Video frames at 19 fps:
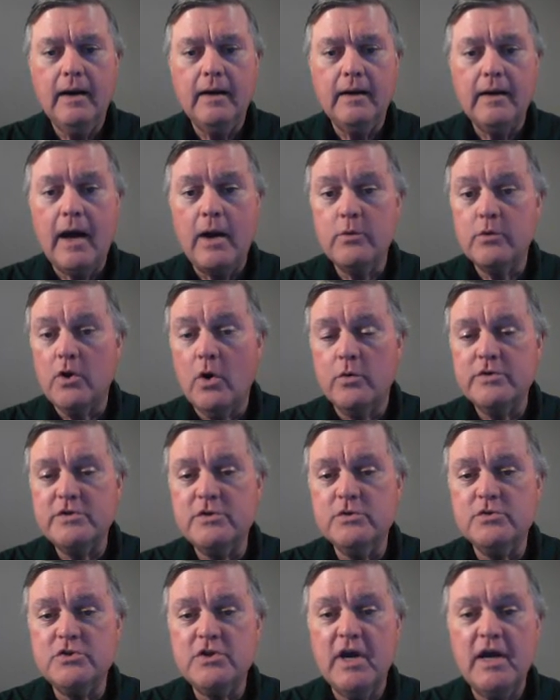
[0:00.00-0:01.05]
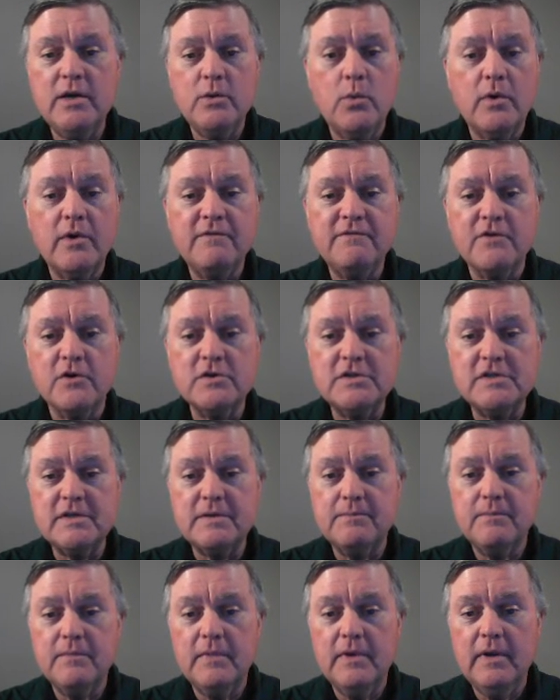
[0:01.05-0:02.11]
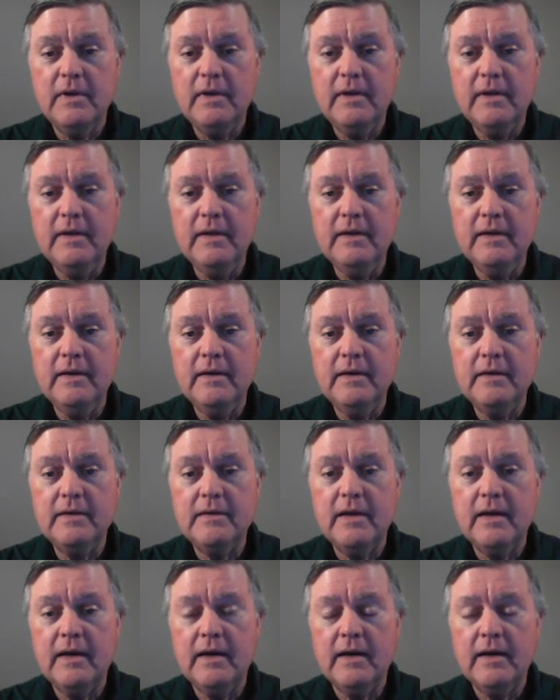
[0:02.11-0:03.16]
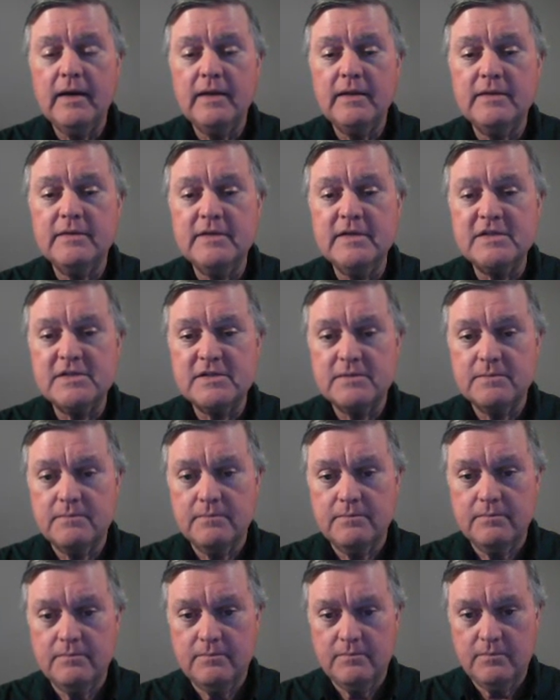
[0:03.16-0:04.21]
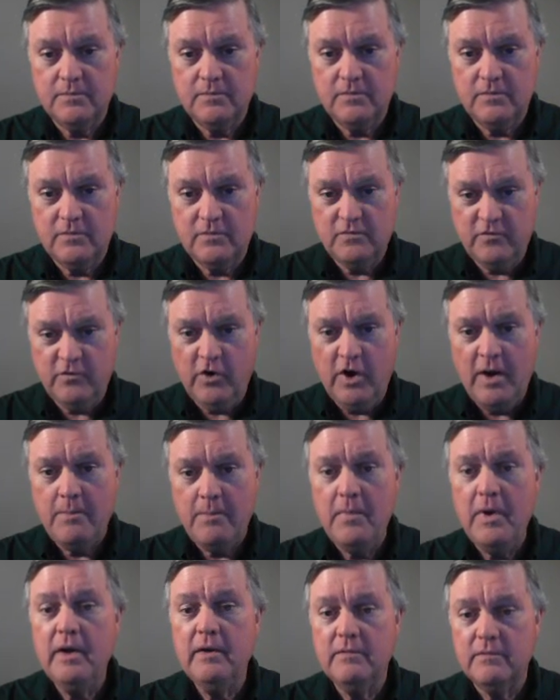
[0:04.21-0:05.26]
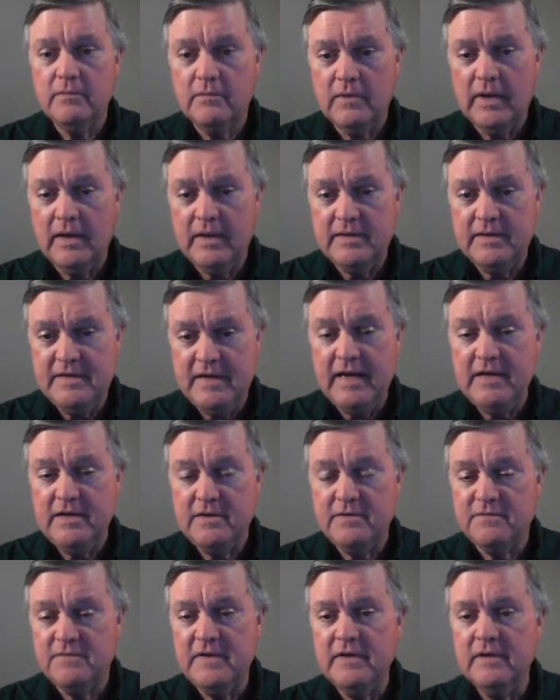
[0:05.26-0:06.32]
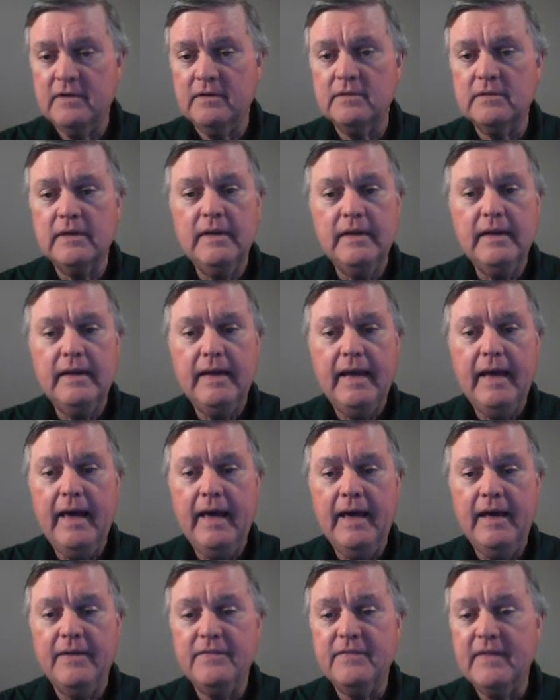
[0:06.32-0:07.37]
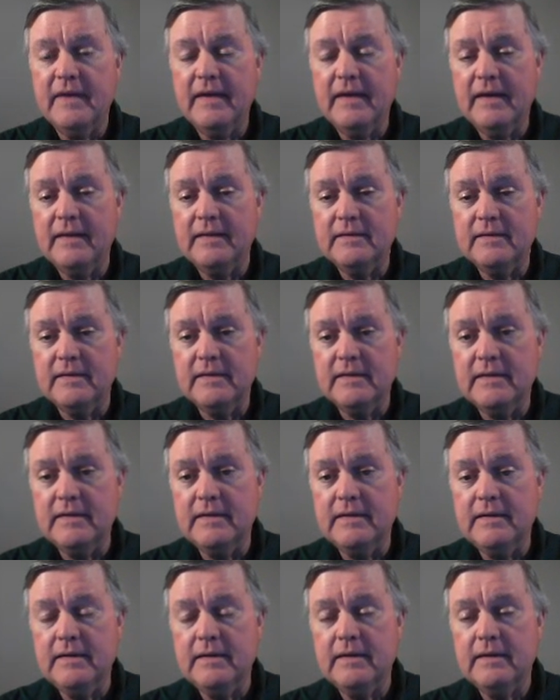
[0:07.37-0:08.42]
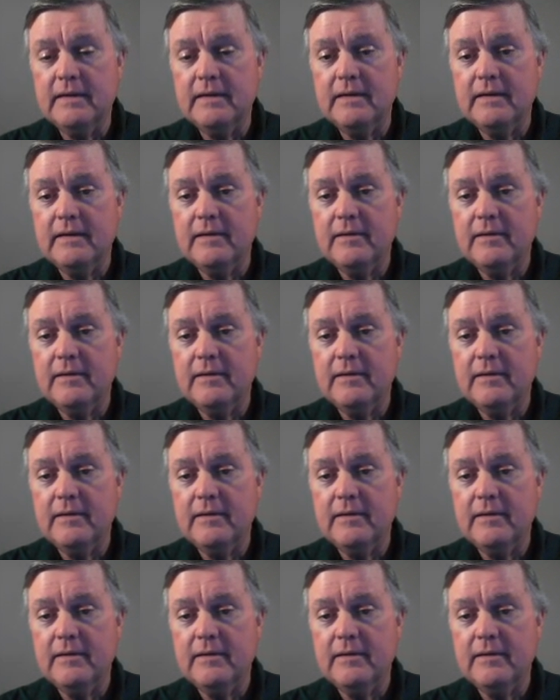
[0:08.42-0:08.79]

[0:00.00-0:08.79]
I would always use January 1st in this from date field, and then the